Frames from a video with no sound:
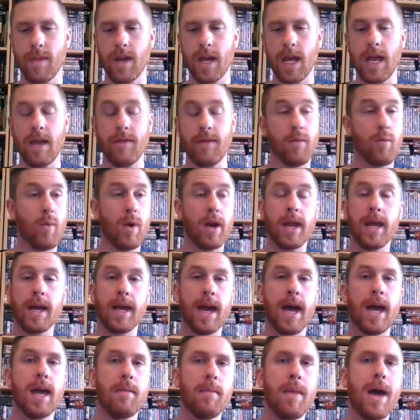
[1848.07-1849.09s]
even when it
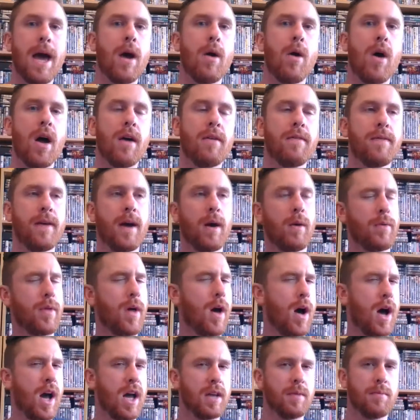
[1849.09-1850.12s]
came out, I felt that
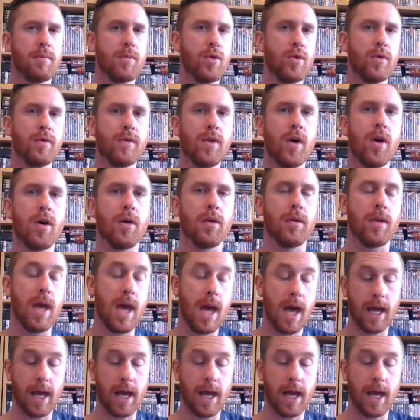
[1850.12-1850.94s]
I had moved on.